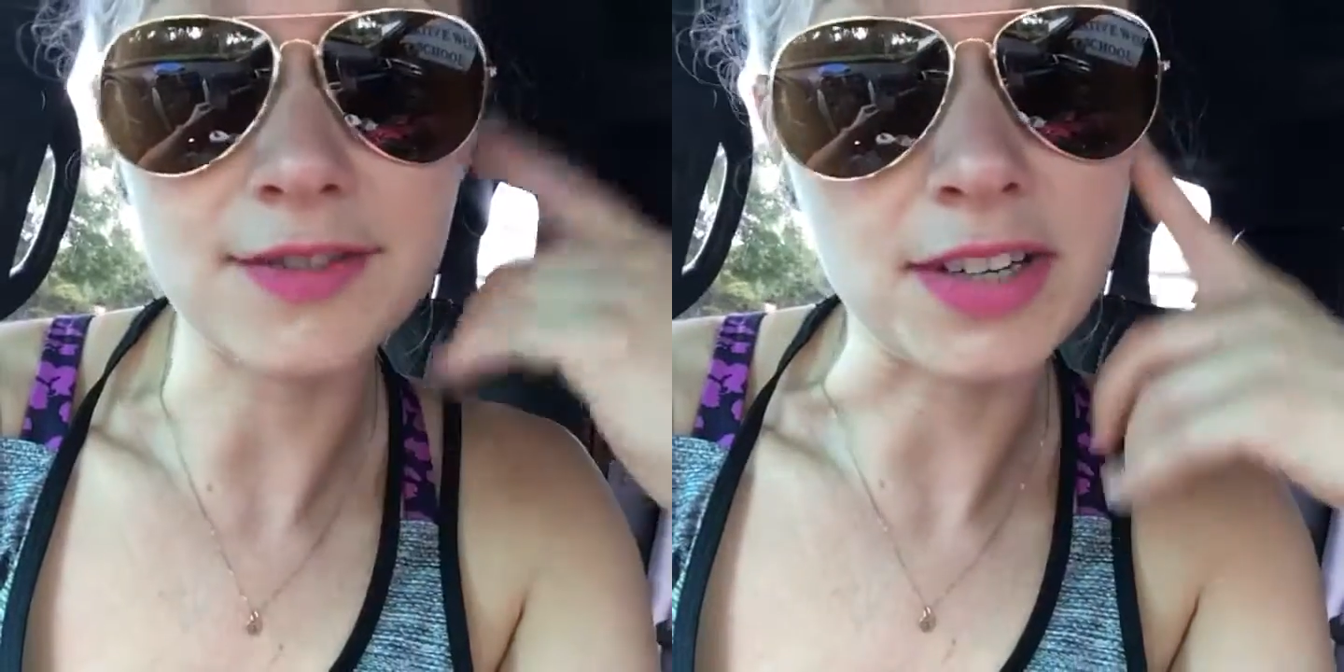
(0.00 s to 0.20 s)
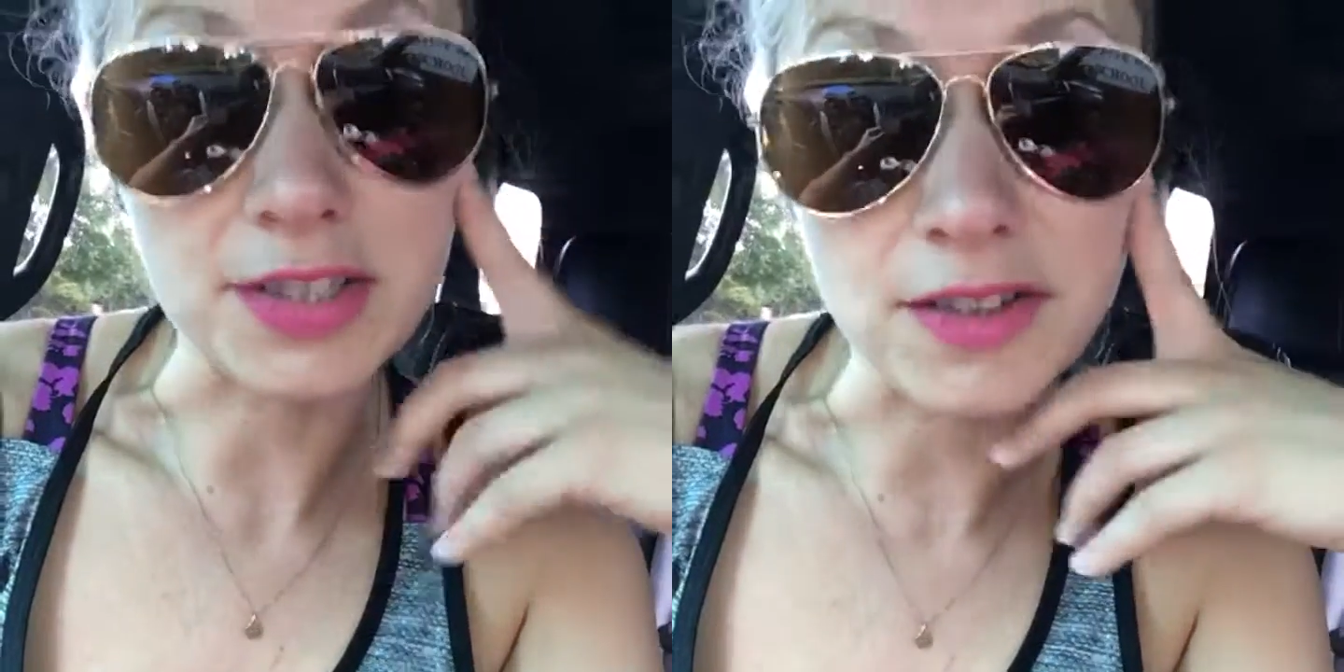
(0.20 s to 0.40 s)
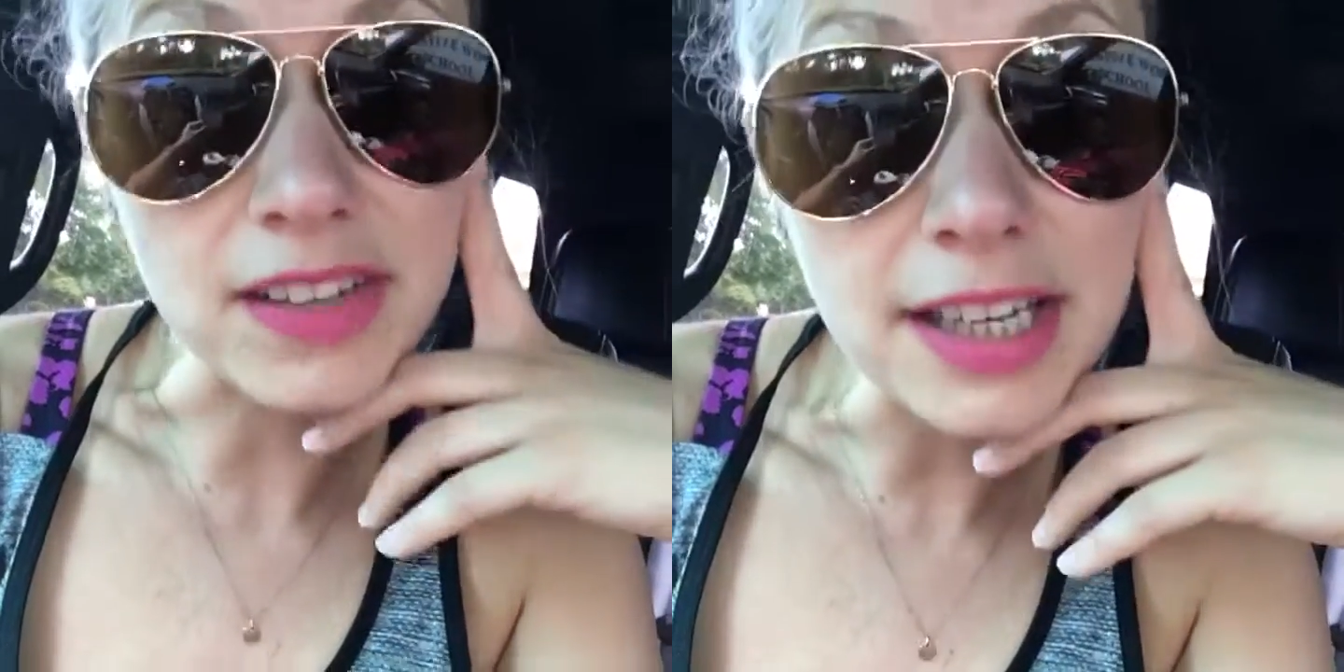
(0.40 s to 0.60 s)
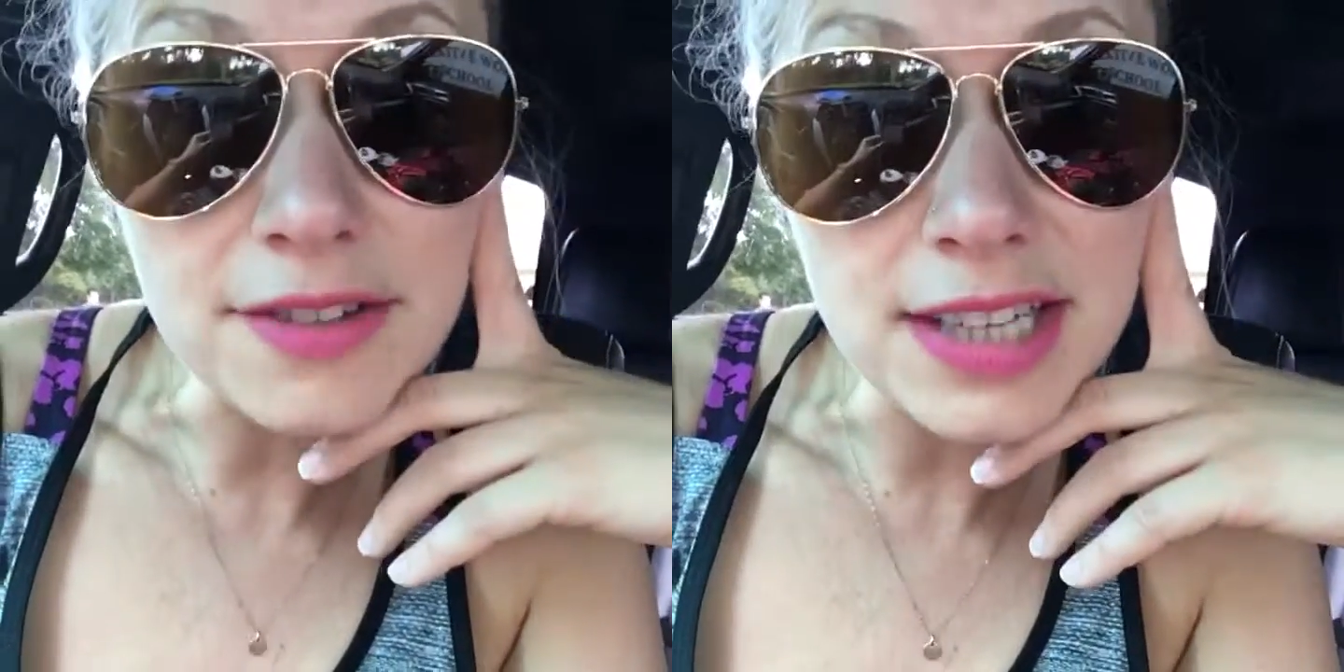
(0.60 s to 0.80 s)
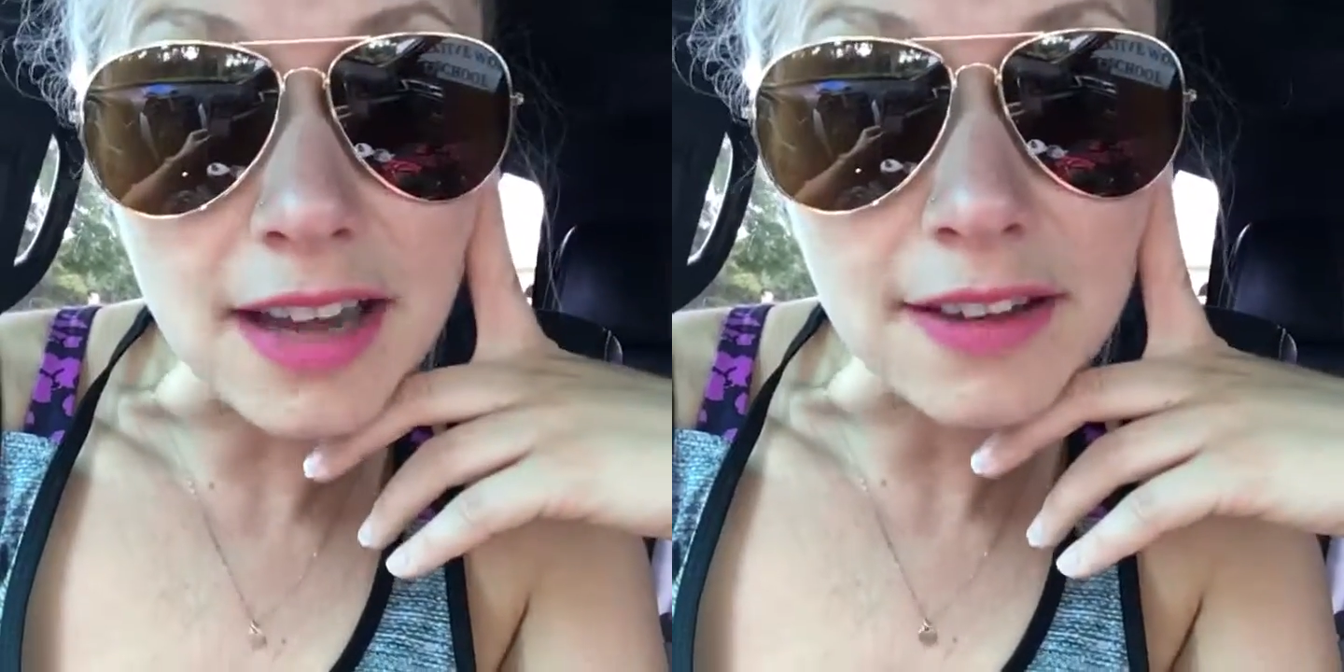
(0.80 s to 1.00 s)
finish the video
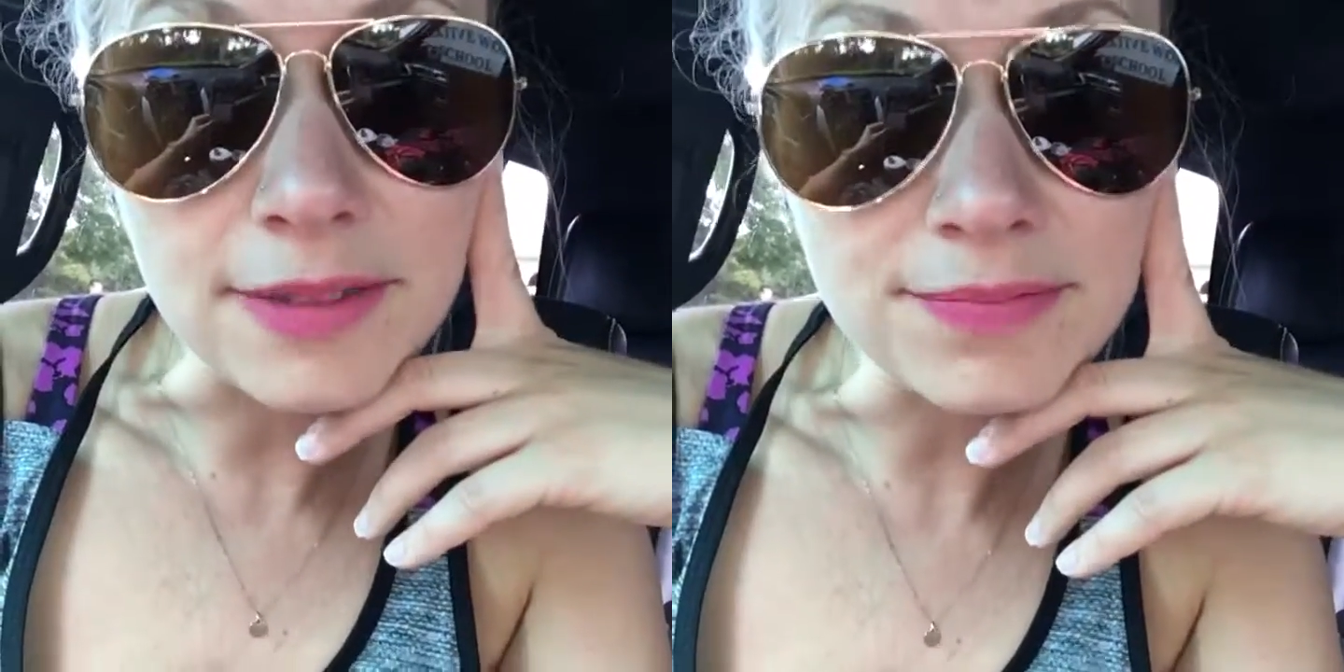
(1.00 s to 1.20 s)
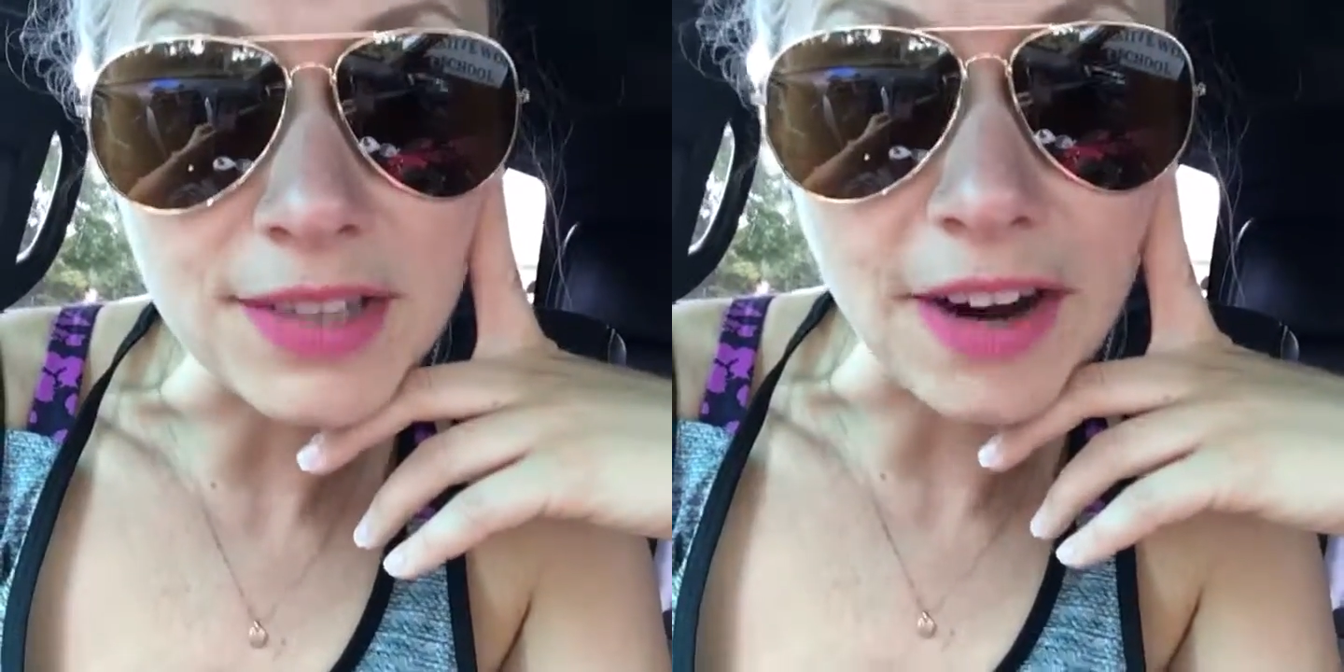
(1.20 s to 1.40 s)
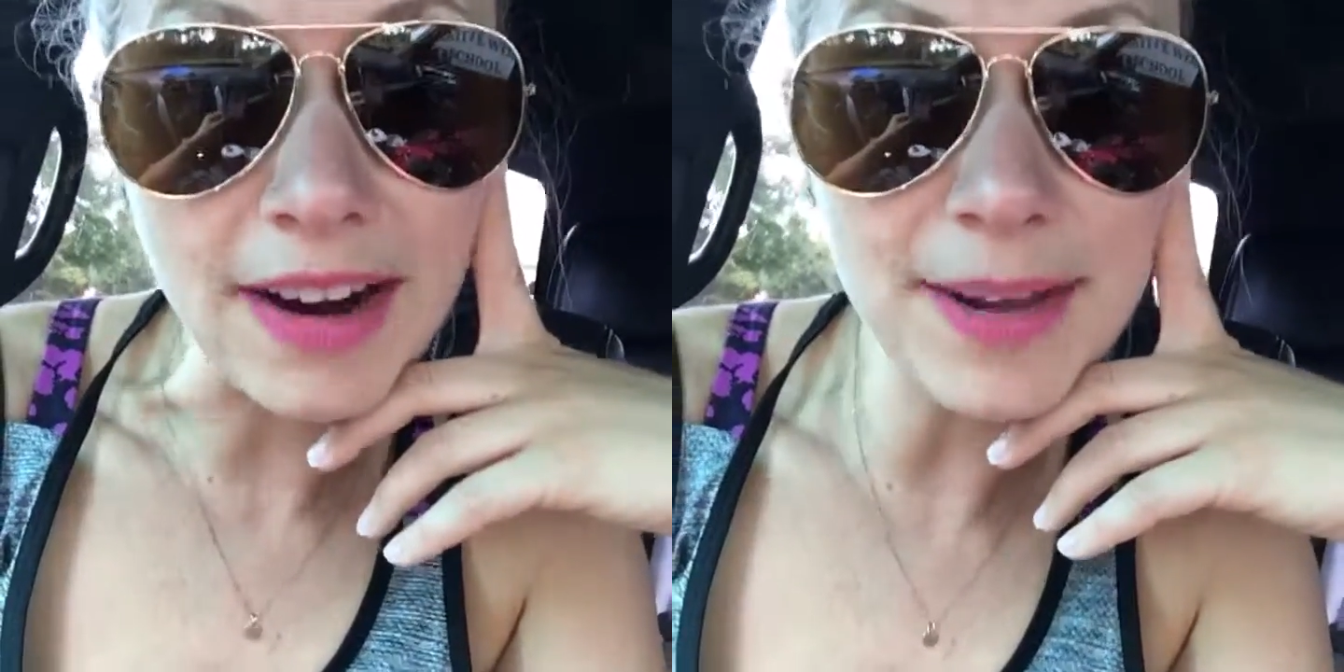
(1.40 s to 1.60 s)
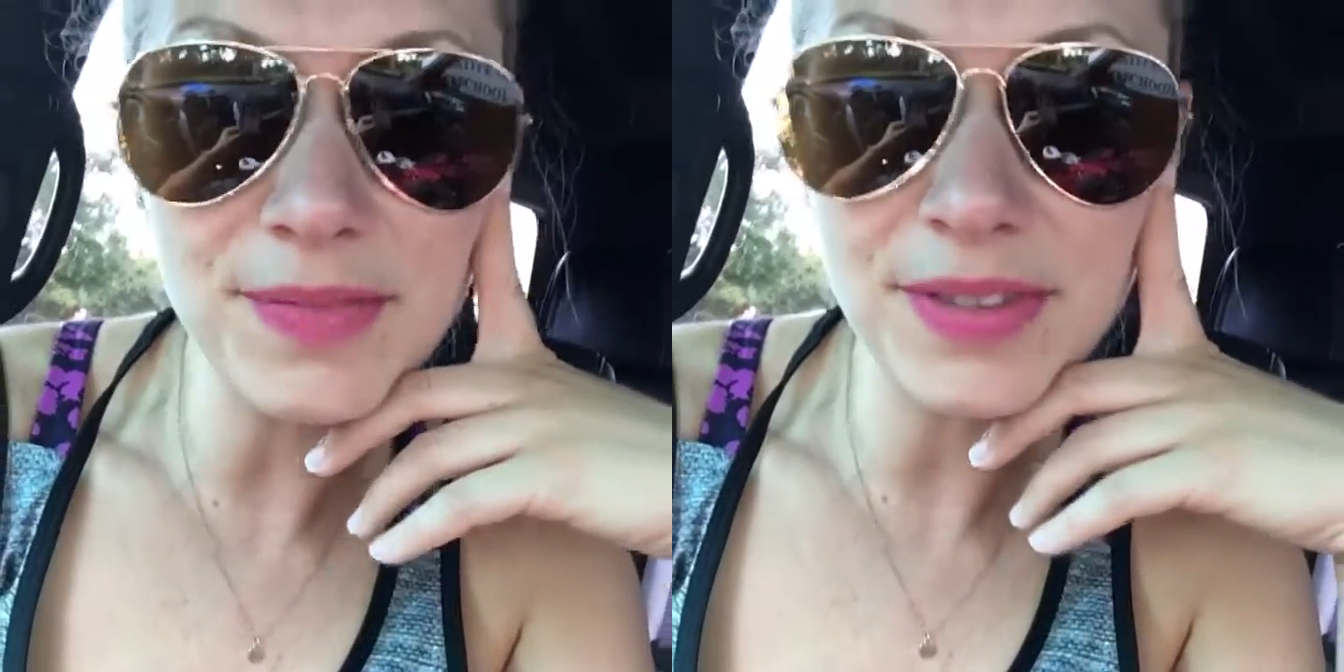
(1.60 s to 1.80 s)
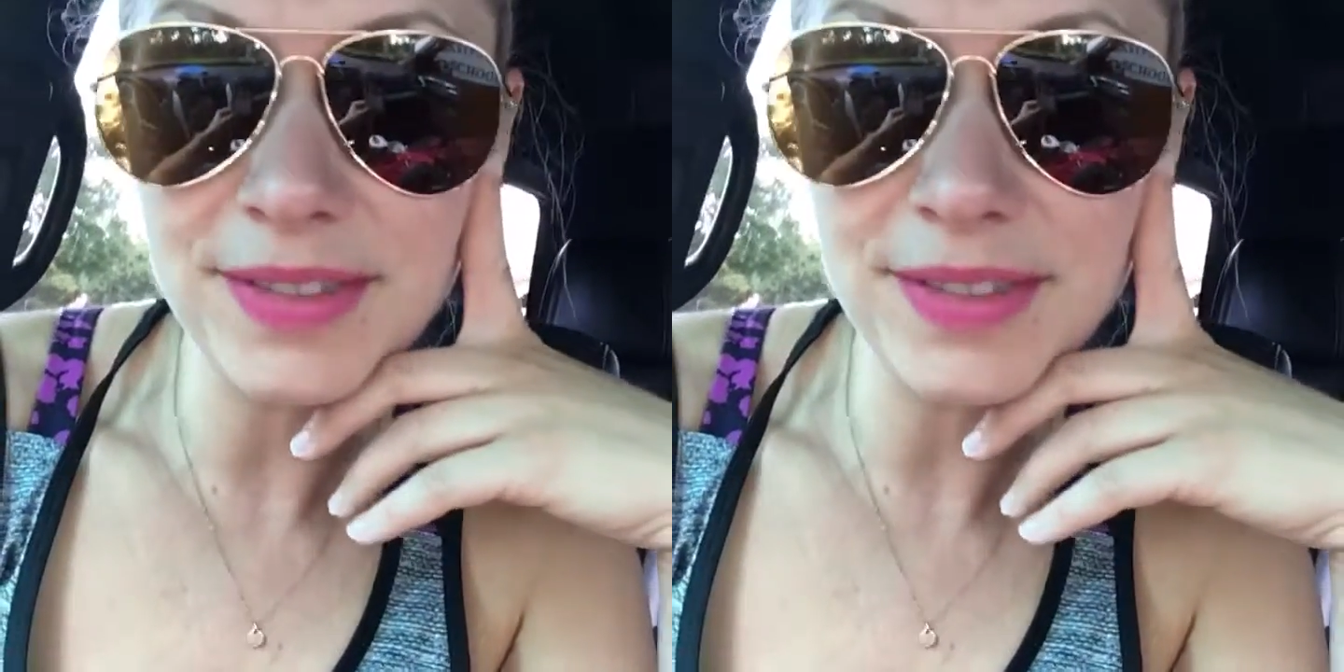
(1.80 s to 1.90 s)
together. All right?